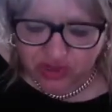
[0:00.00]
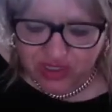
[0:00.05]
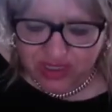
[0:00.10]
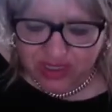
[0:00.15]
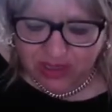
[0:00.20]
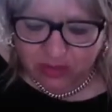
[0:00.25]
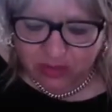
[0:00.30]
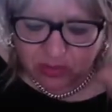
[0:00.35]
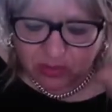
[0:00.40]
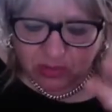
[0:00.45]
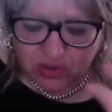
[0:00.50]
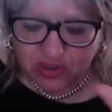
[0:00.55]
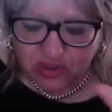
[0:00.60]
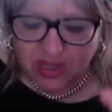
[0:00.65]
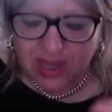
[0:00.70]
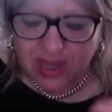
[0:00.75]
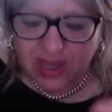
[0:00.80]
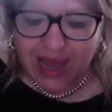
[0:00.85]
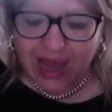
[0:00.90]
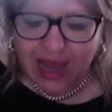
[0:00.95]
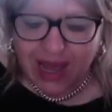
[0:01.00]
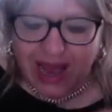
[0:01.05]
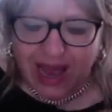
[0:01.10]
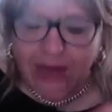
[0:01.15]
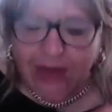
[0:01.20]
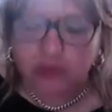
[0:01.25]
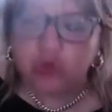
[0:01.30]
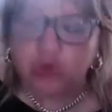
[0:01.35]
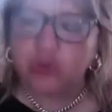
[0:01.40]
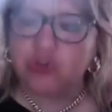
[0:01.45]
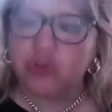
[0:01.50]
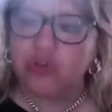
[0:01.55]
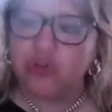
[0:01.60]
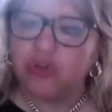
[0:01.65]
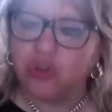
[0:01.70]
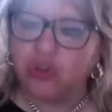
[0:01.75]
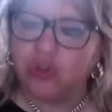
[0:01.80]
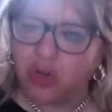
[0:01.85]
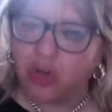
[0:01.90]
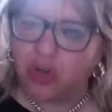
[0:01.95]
It was how to cure.